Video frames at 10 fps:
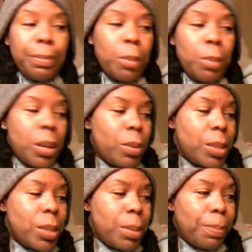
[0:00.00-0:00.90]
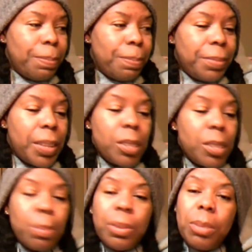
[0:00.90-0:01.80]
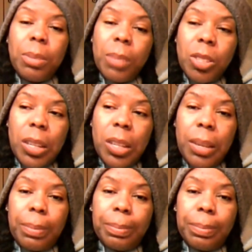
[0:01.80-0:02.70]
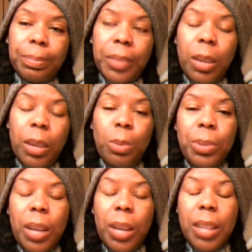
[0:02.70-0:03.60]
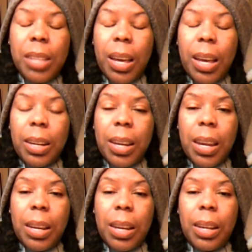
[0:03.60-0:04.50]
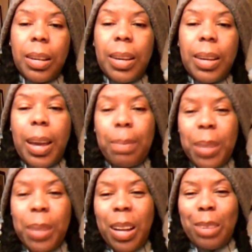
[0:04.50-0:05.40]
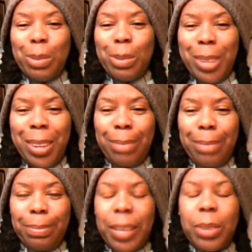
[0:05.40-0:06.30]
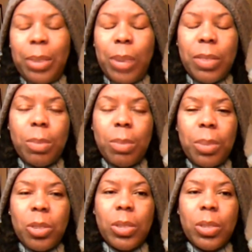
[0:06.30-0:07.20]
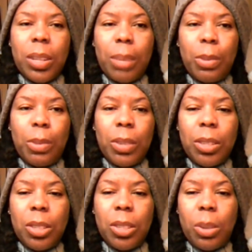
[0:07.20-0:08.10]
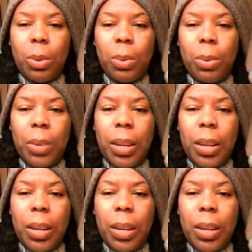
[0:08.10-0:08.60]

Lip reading: What else? That's pretty much it. I hope you guys have a happy Halloween. I do have some pictures that I'm going to show.